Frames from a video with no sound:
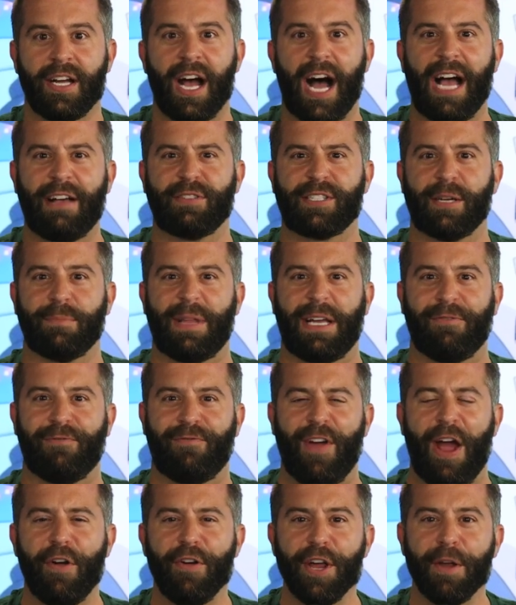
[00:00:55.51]
I have something
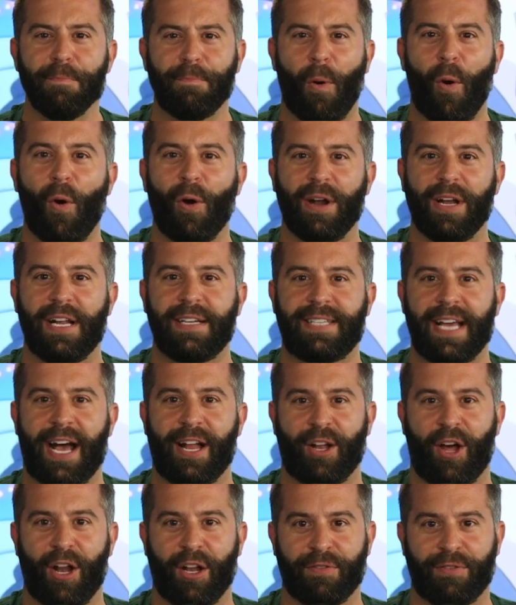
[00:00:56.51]
very important to
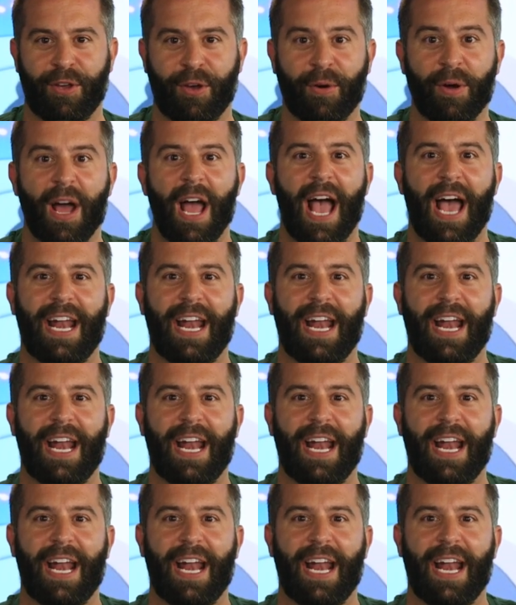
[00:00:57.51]
tell all of you,